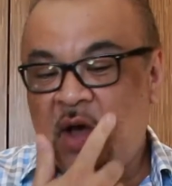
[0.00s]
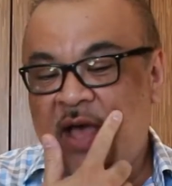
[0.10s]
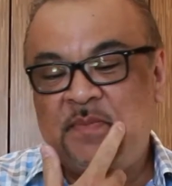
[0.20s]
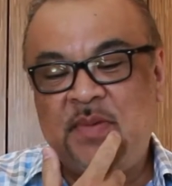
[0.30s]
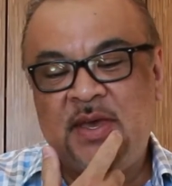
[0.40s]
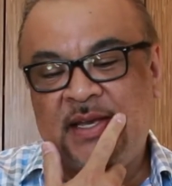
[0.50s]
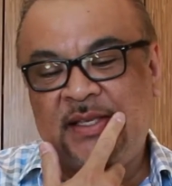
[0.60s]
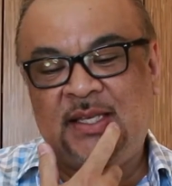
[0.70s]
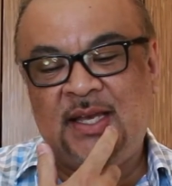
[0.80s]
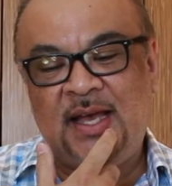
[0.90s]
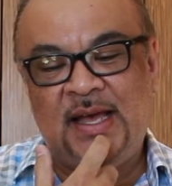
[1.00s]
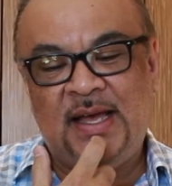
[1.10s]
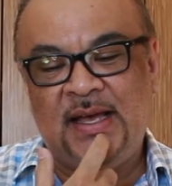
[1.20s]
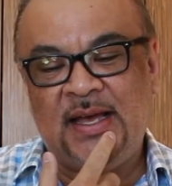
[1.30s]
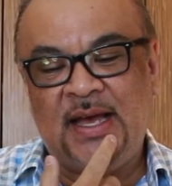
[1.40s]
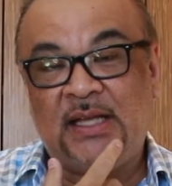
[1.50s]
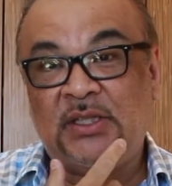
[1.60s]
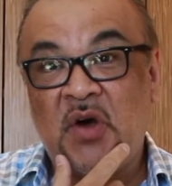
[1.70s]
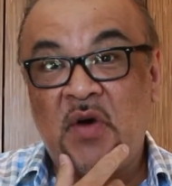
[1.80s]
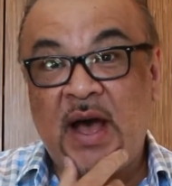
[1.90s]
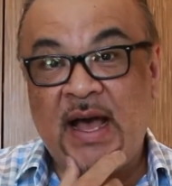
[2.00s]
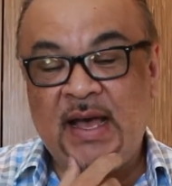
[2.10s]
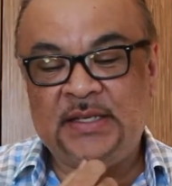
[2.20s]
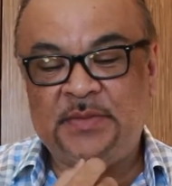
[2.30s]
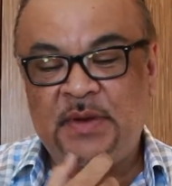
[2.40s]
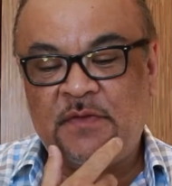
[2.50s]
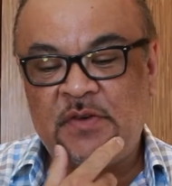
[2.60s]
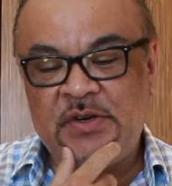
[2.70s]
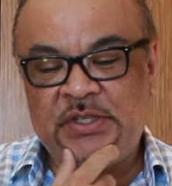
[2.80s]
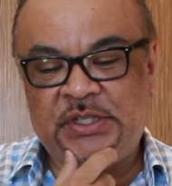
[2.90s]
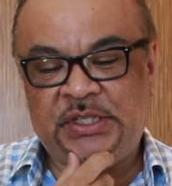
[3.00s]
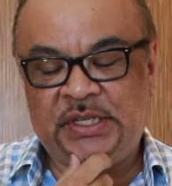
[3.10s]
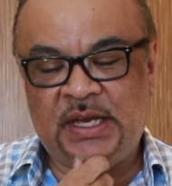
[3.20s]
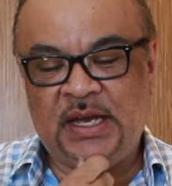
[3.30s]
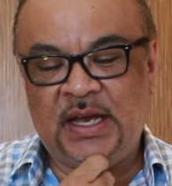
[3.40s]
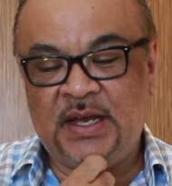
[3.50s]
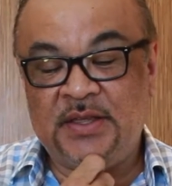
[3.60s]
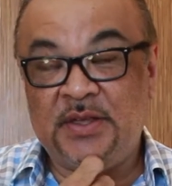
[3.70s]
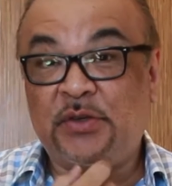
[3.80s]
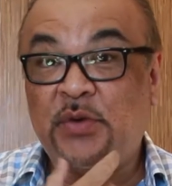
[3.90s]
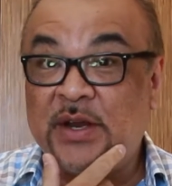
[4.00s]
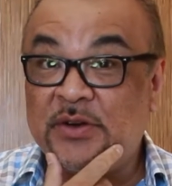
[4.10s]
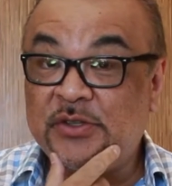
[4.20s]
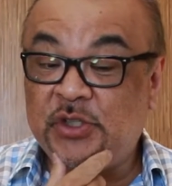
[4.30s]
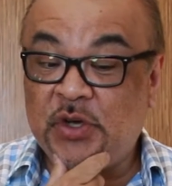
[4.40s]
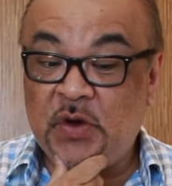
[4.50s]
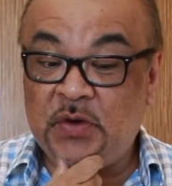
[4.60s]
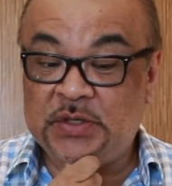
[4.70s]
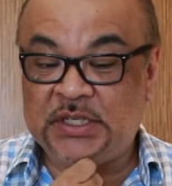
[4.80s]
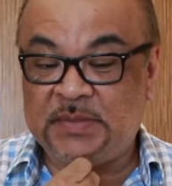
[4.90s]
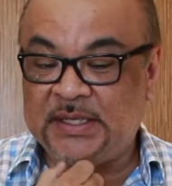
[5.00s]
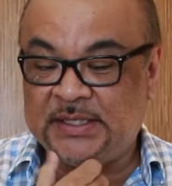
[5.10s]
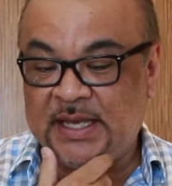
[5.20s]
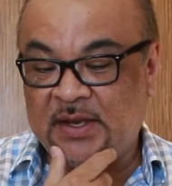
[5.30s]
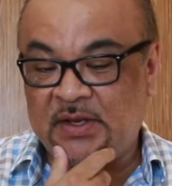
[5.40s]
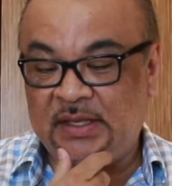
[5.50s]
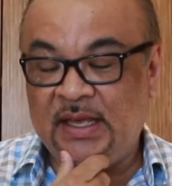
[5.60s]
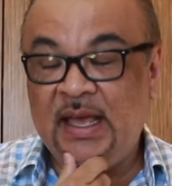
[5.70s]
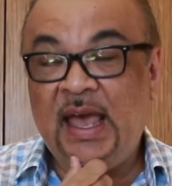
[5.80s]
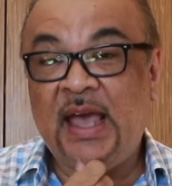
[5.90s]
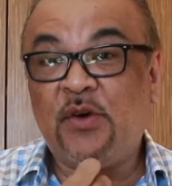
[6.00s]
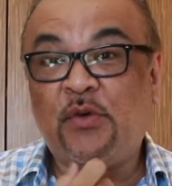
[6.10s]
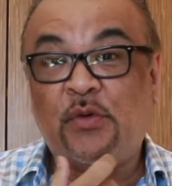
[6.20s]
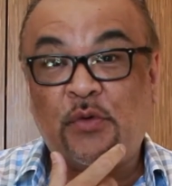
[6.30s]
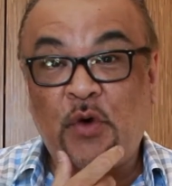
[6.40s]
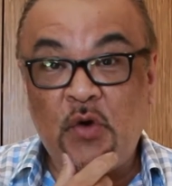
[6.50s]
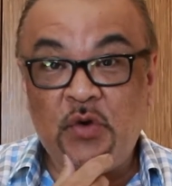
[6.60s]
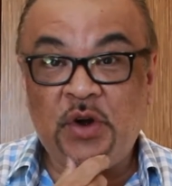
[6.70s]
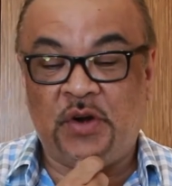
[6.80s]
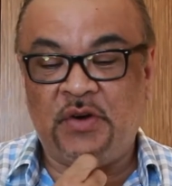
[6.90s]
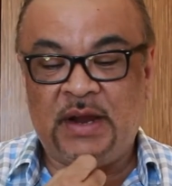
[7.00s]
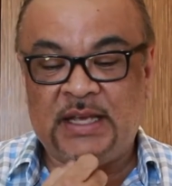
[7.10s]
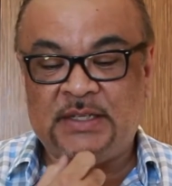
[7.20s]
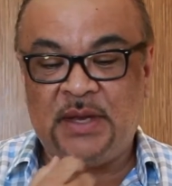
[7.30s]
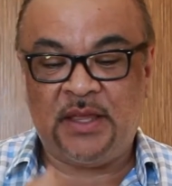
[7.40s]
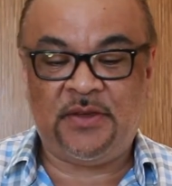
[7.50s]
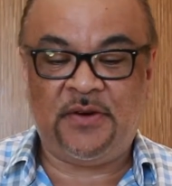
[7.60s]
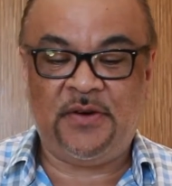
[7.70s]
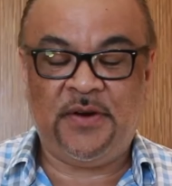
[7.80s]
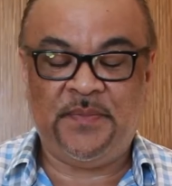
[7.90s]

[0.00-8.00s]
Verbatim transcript: I picked uh, Aloha as my first, uh, the Trader Joe's is my second, and Kroger as my third.